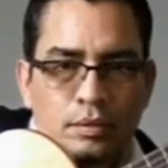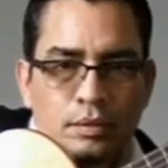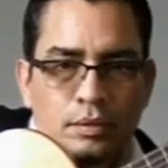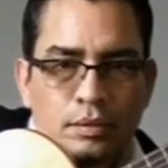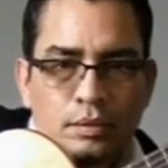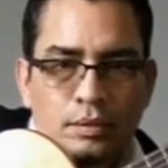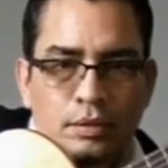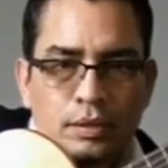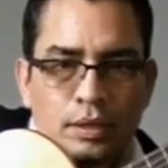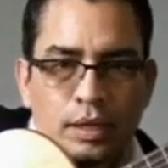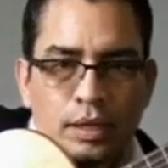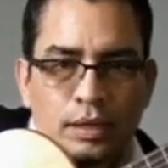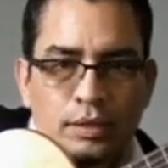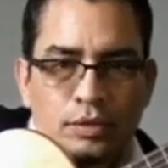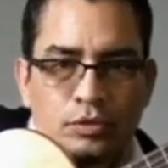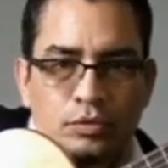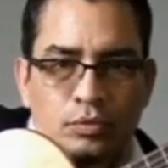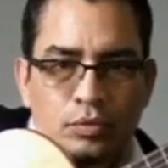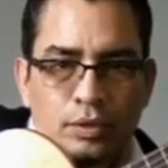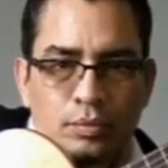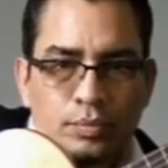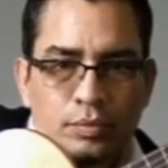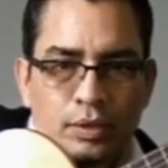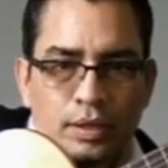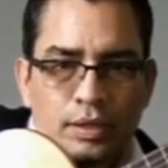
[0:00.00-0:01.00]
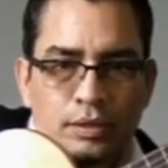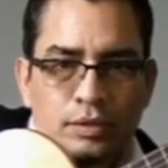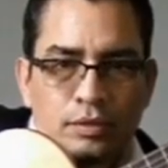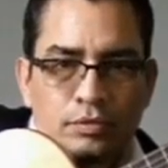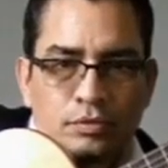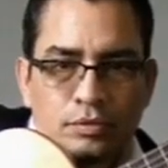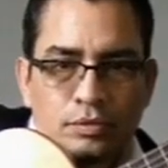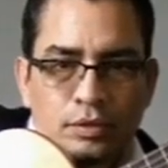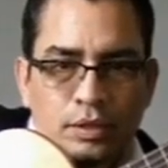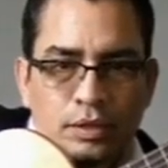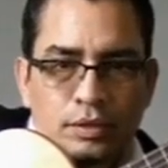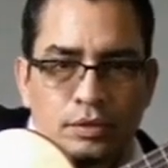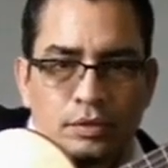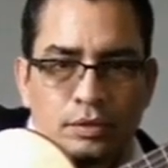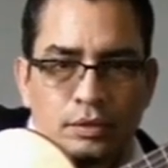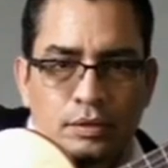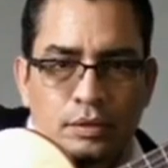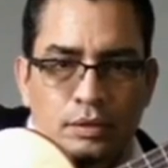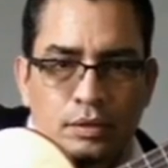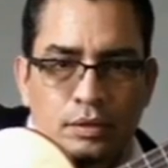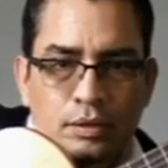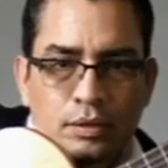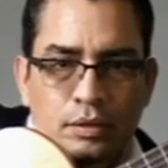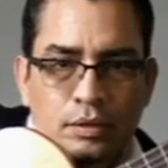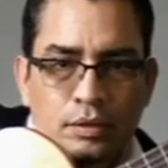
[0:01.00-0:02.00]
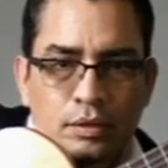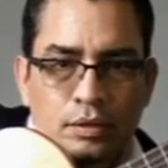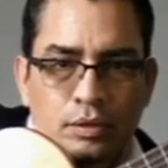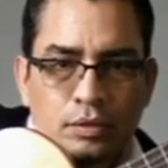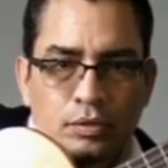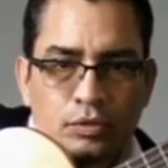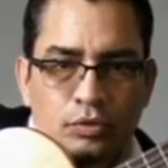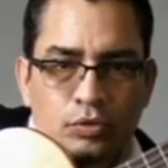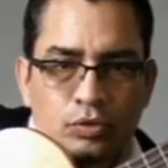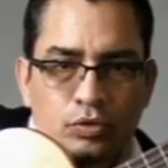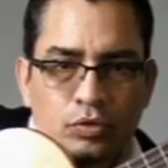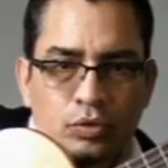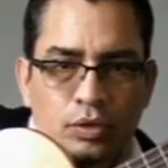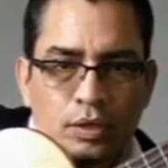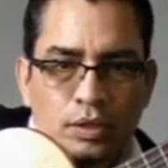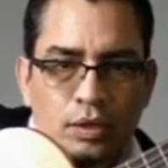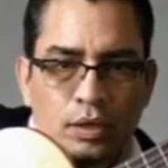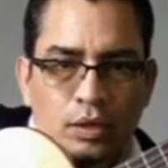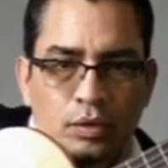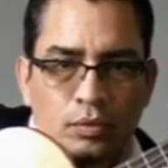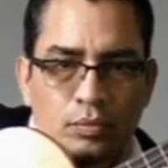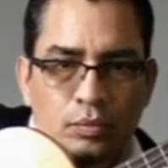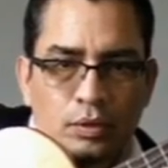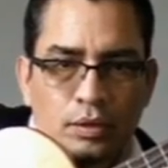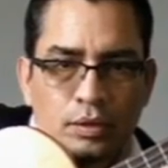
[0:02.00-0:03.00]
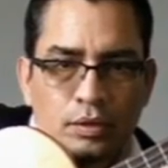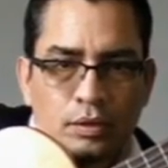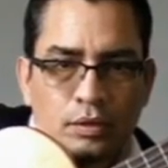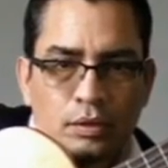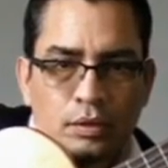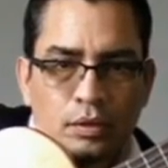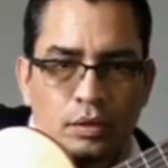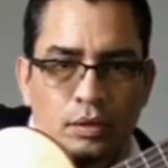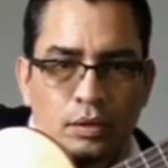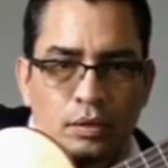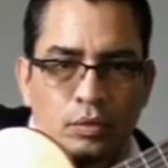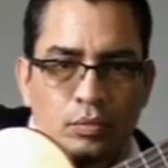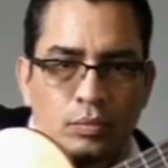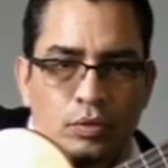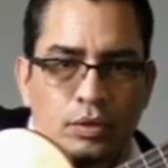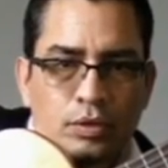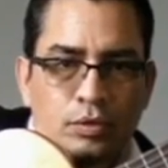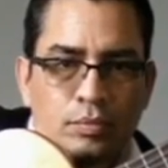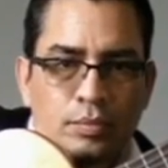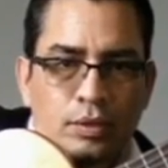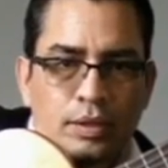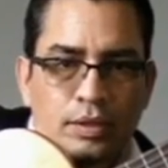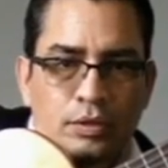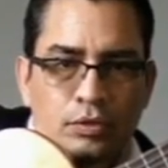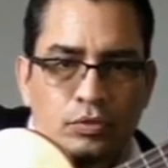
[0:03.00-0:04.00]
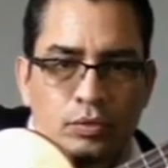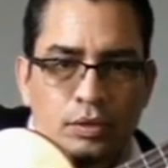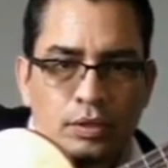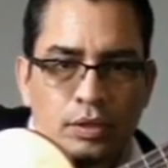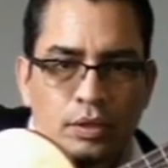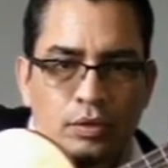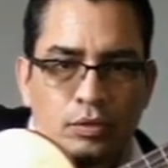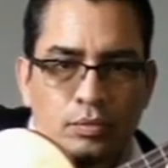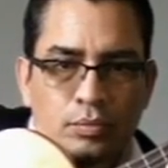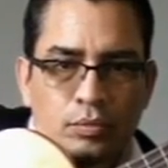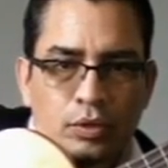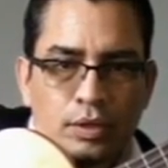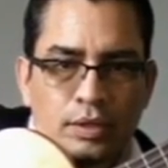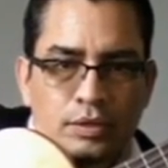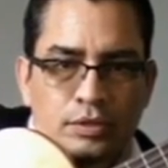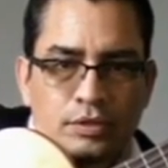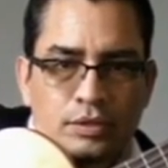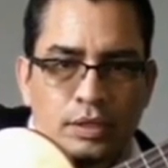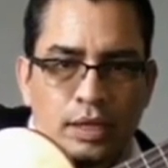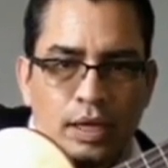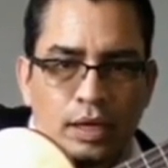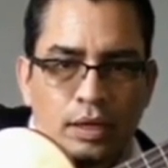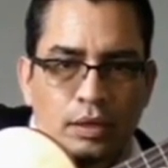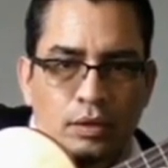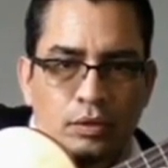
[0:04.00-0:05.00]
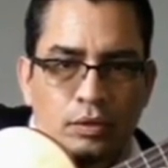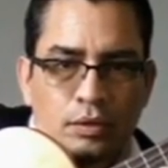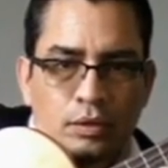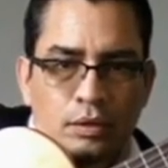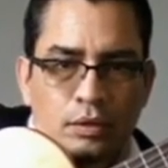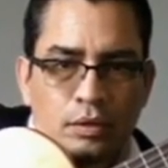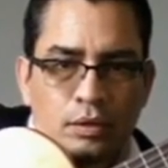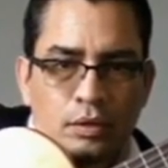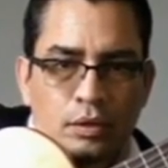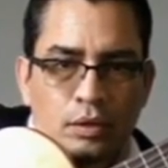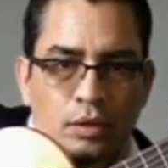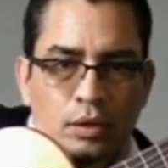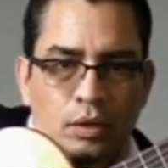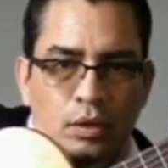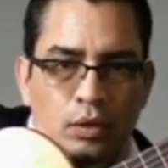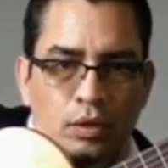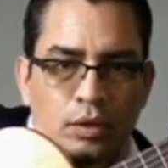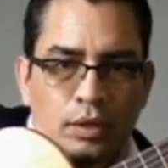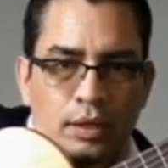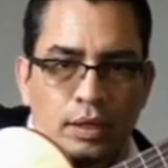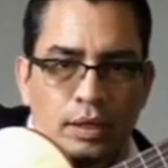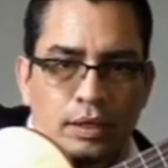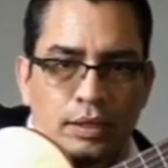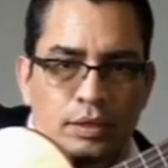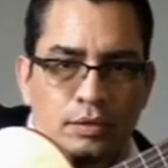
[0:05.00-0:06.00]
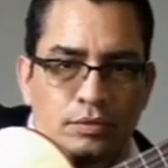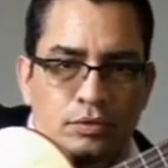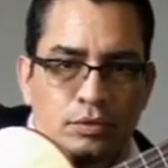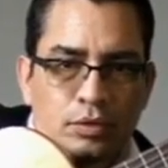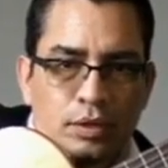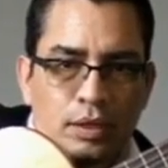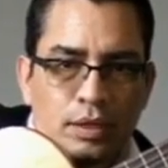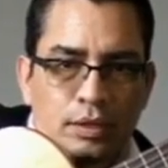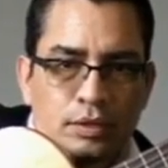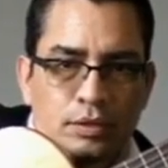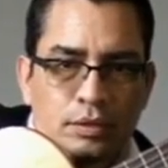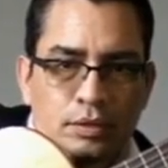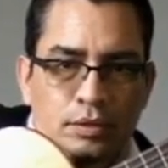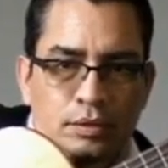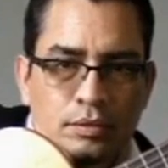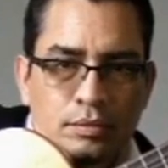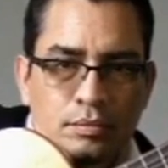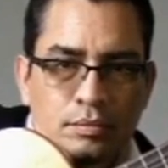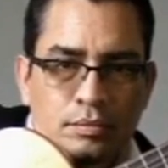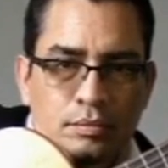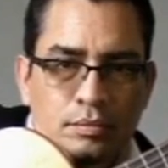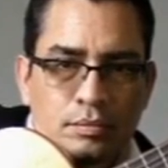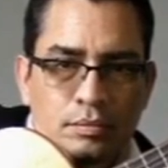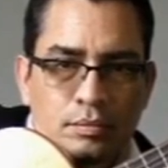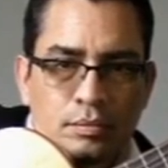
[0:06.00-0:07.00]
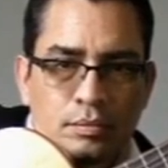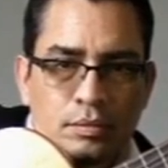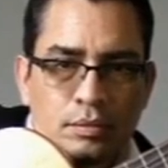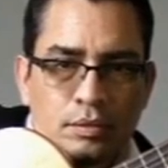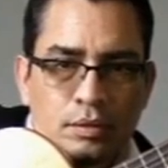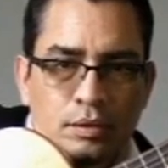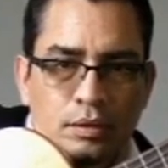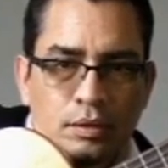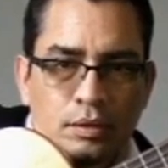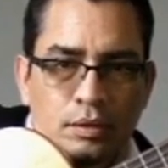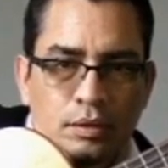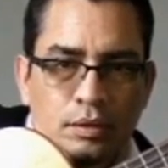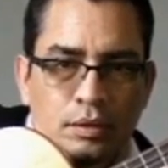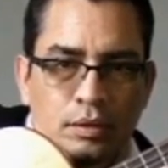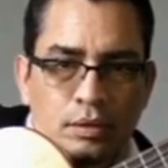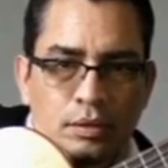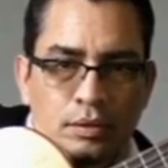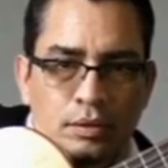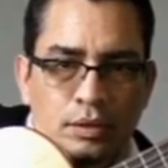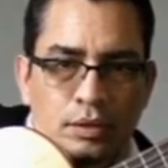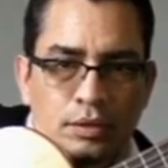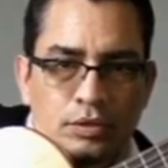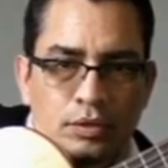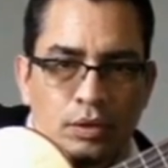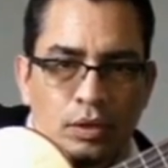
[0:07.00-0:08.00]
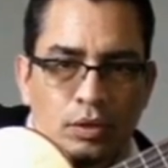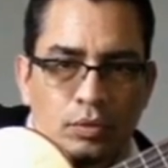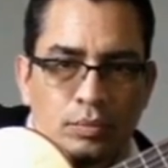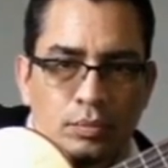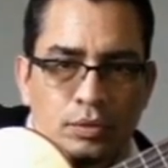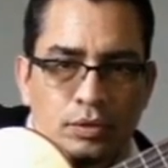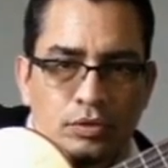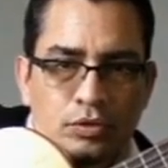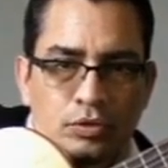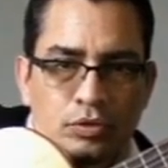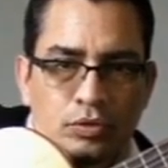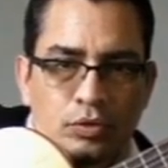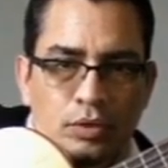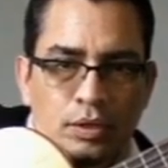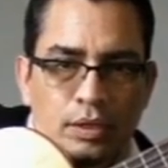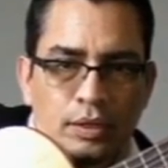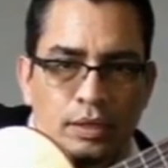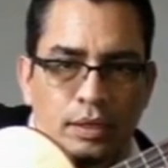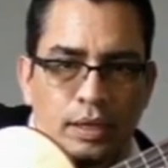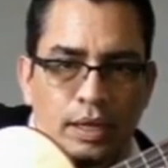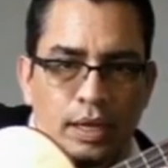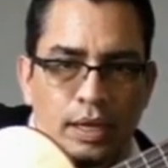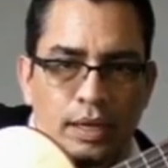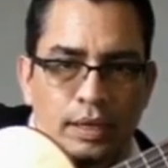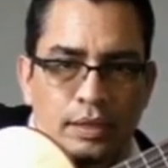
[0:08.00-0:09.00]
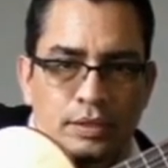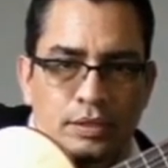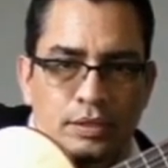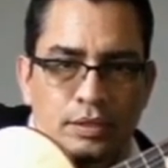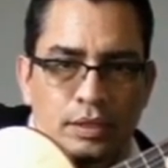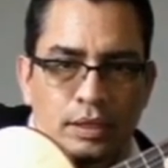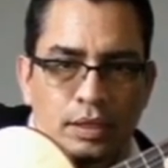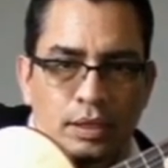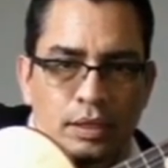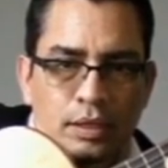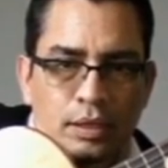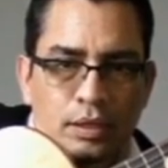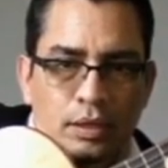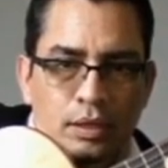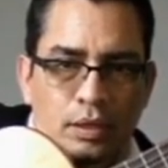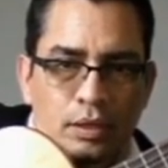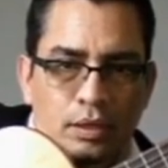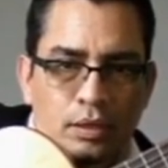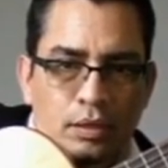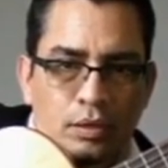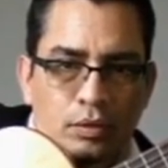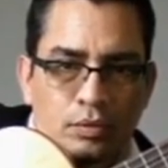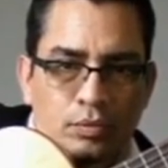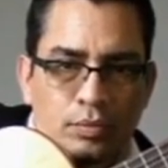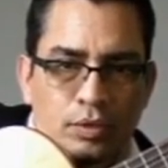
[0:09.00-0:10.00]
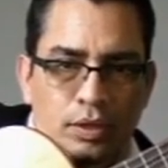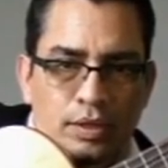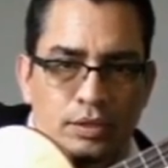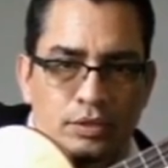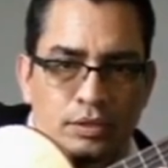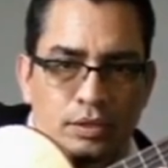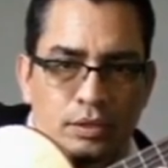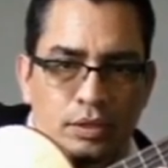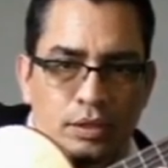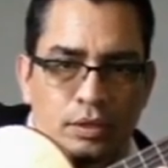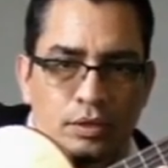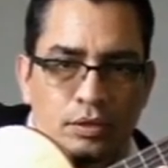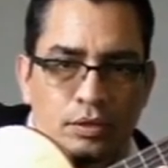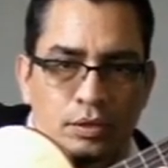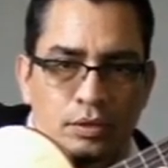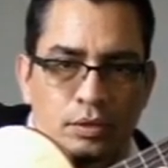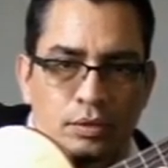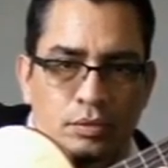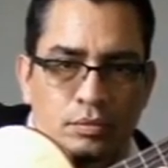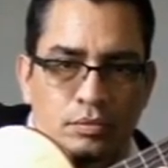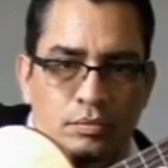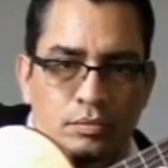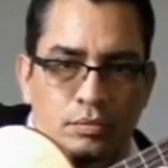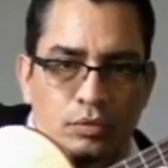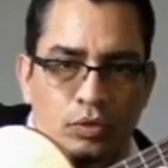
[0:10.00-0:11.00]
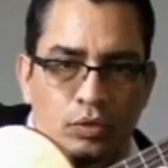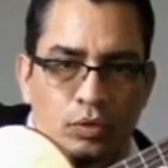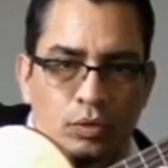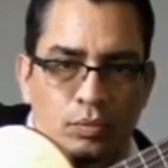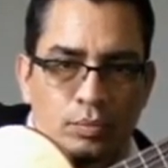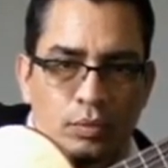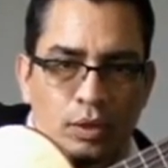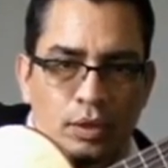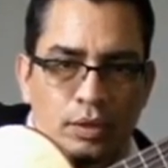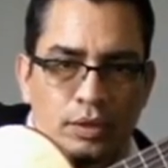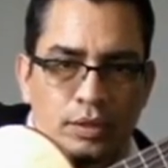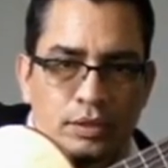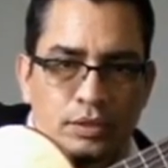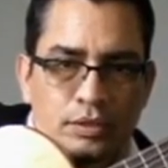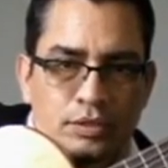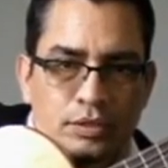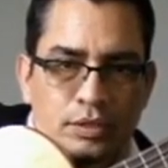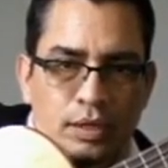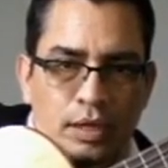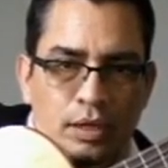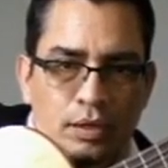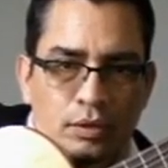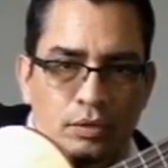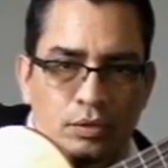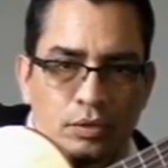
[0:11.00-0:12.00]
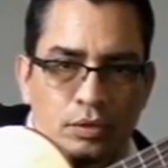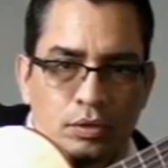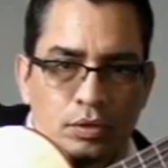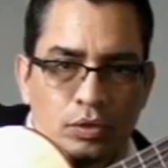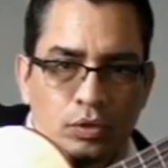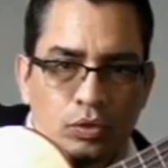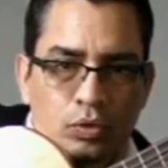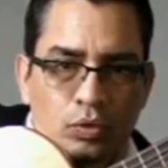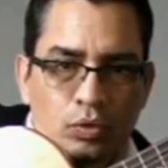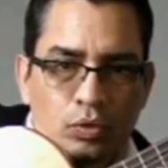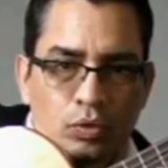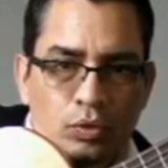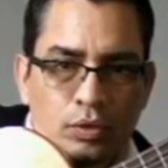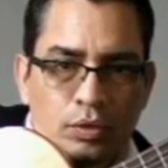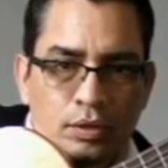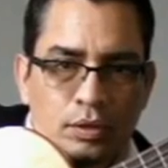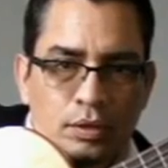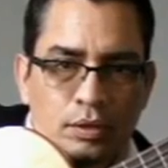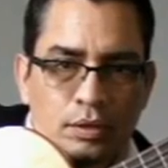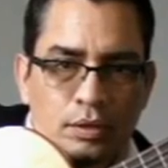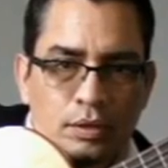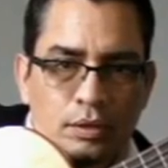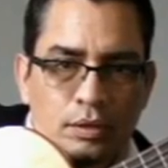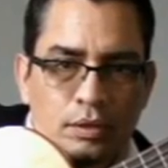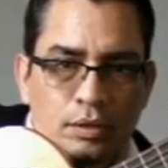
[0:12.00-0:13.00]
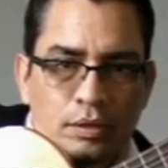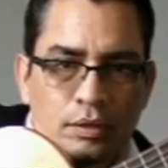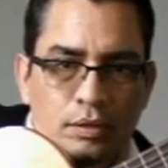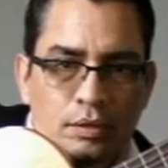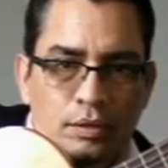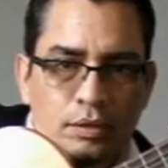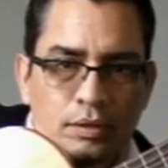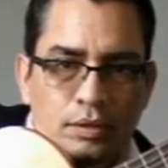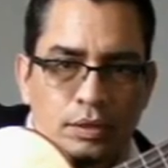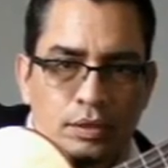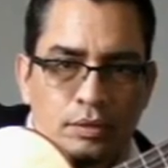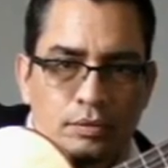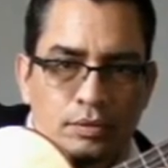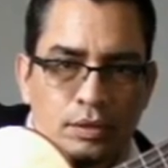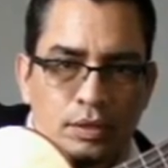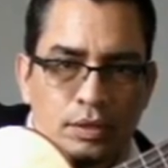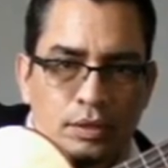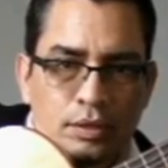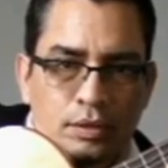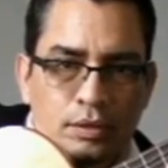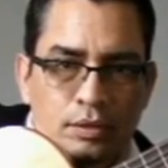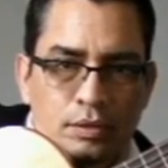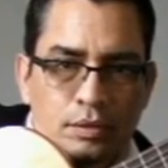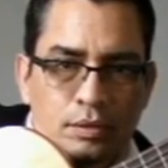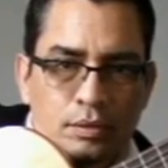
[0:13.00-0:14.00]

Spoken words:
Next, we play the 5th string open, which means we don't press down on any fret. This open string adds a resonant, full-bodied sound to the chord, giving